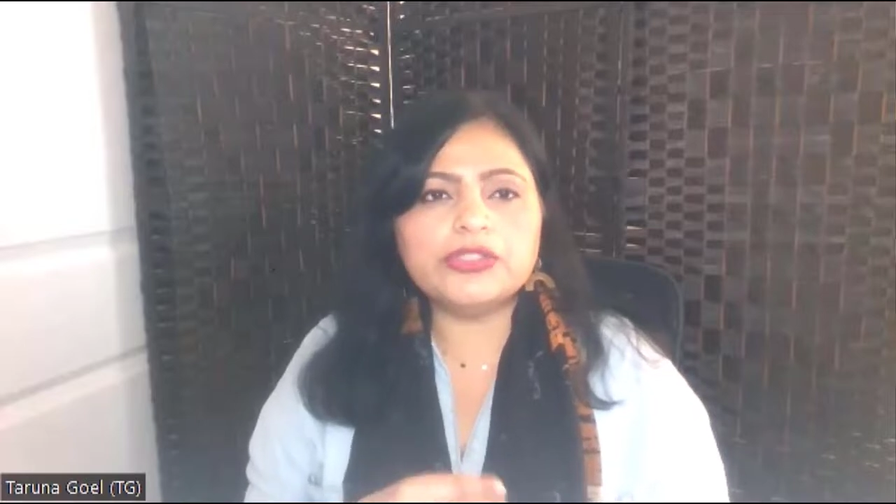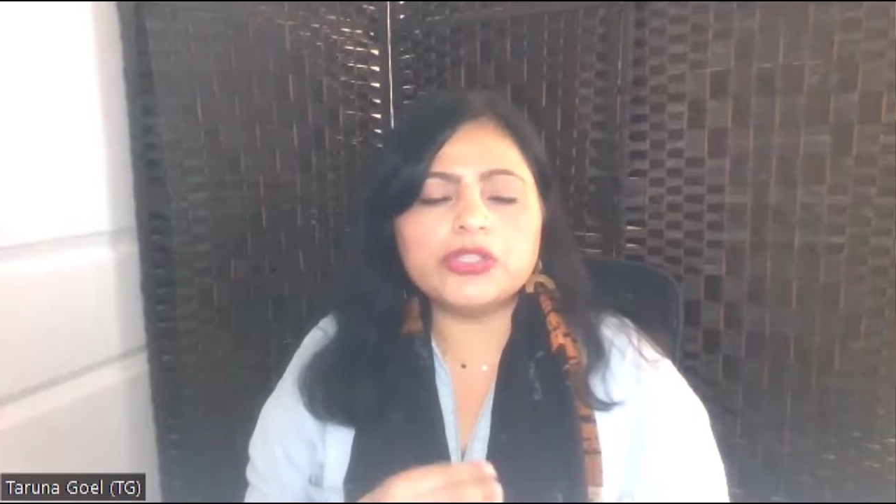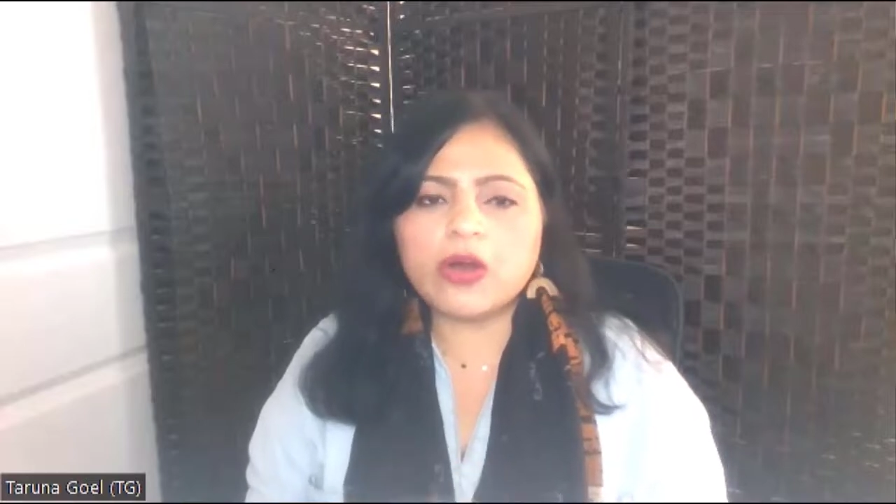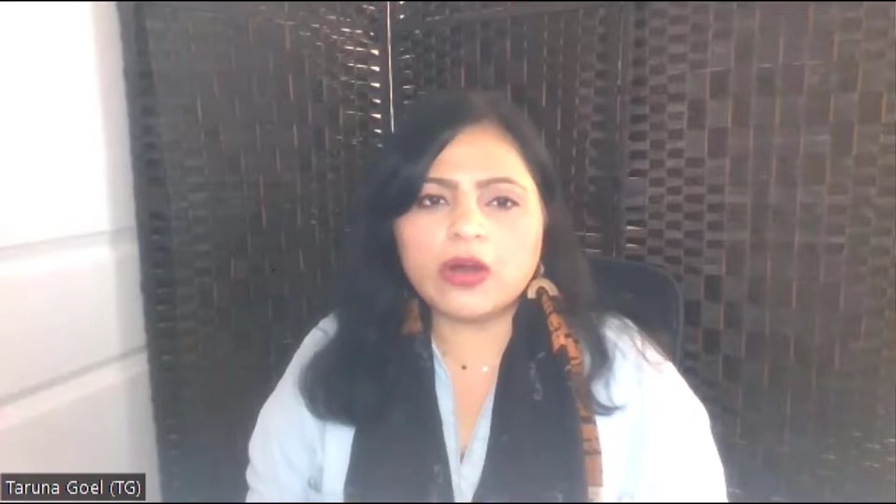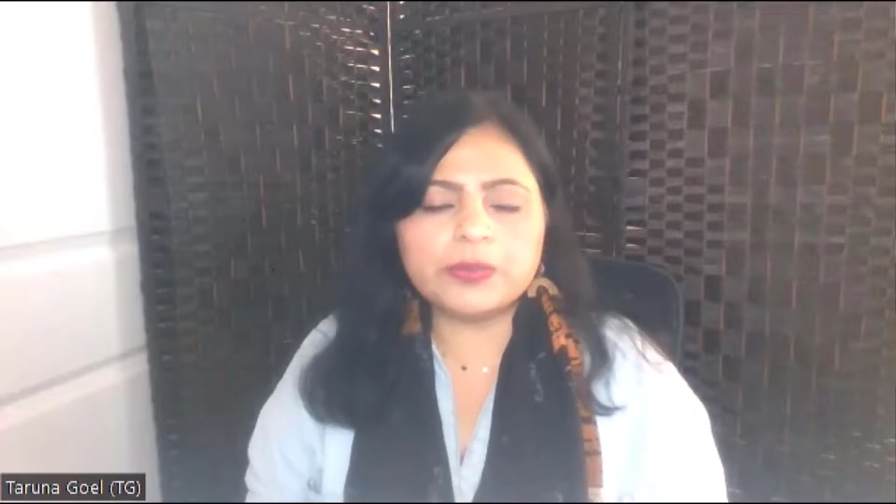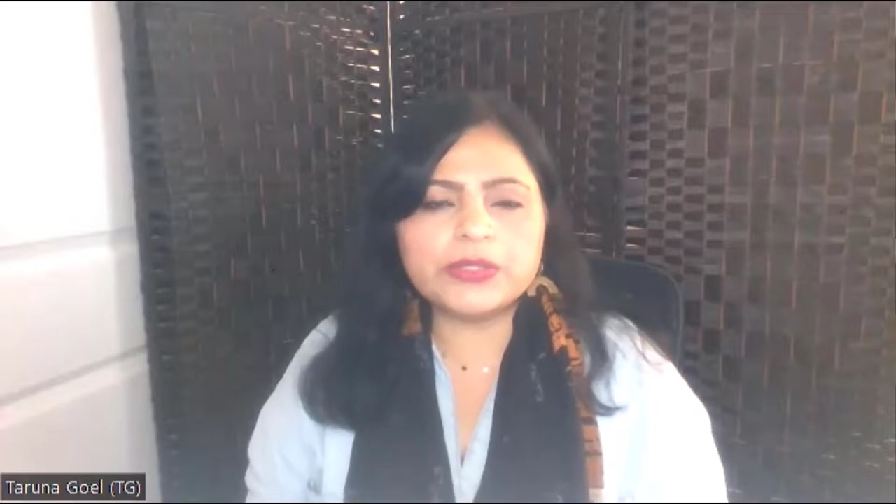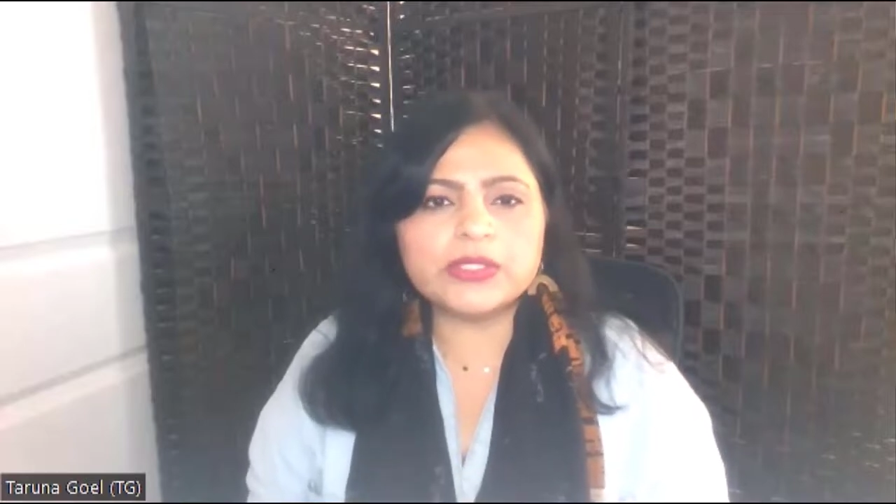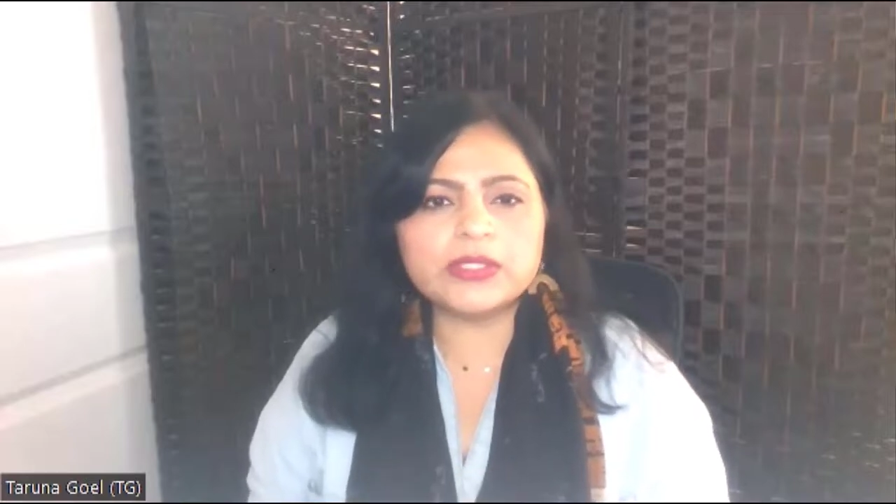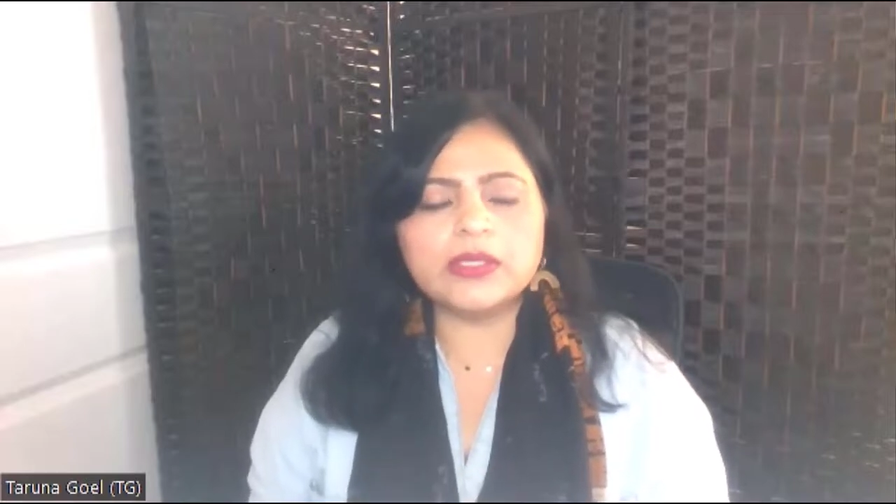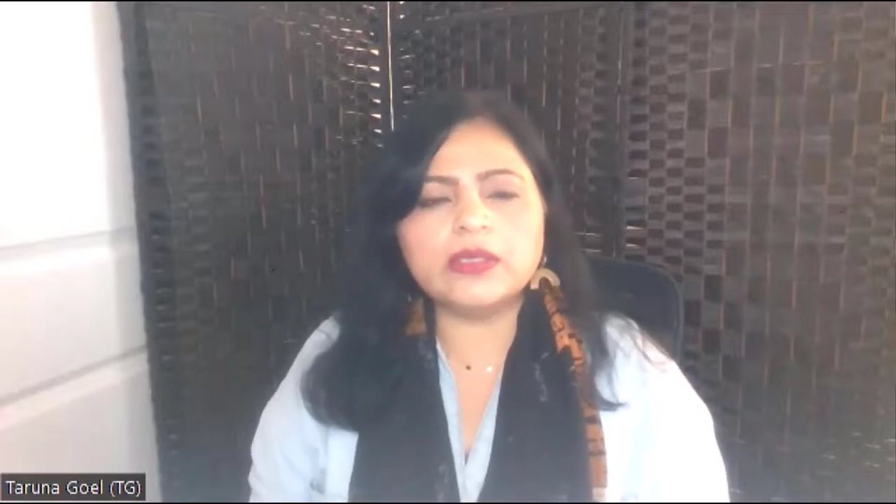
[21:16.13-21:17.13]

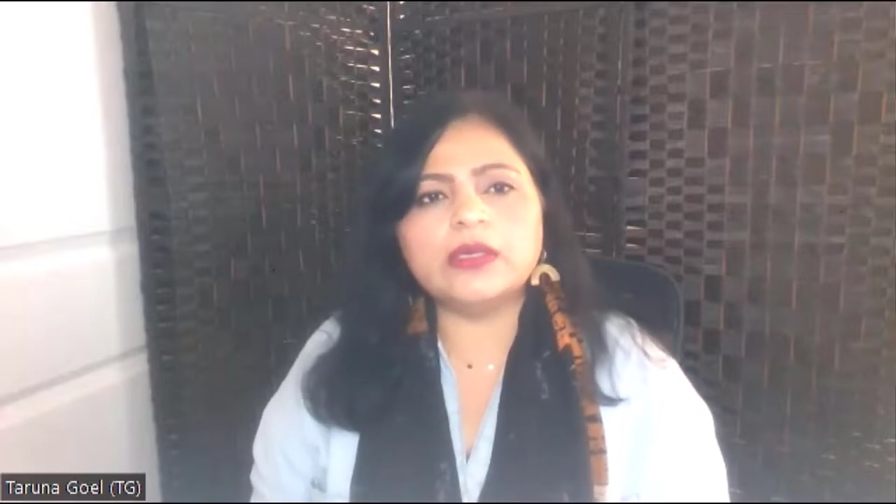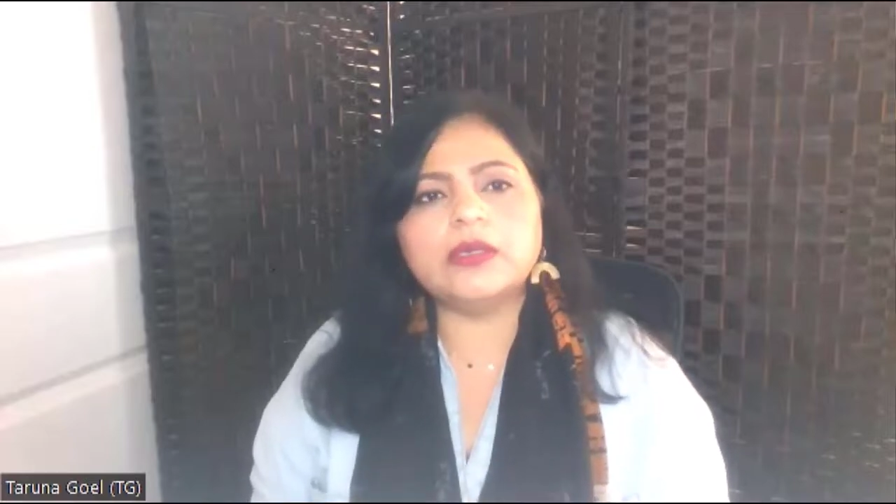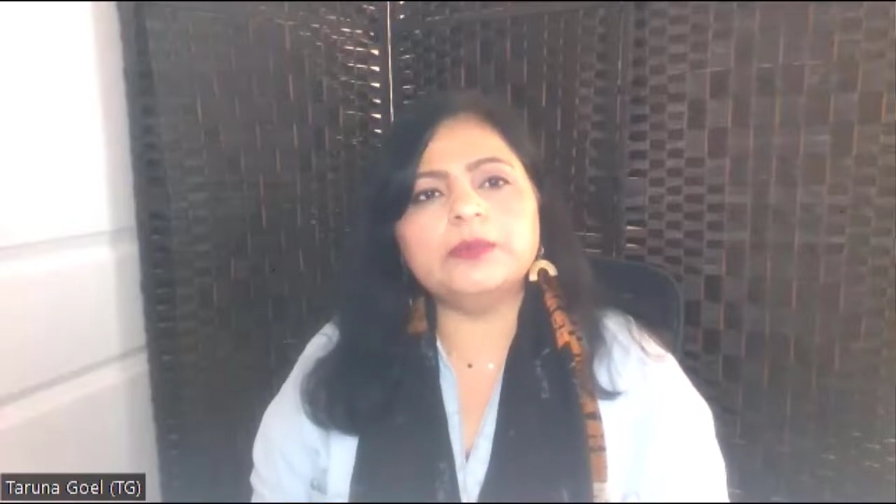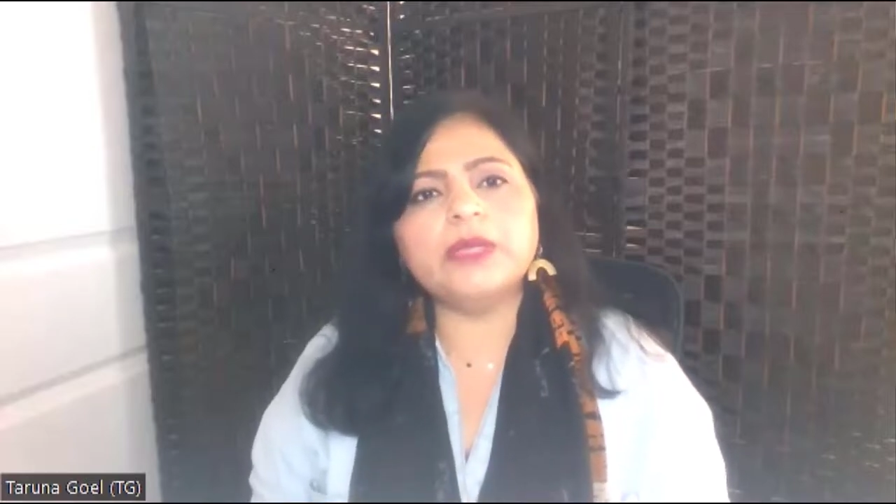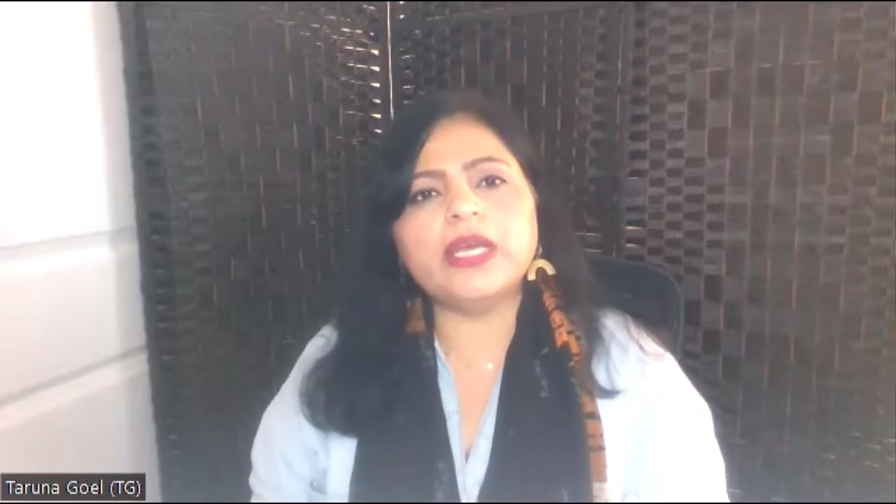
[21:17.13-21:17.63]
jobs. Um,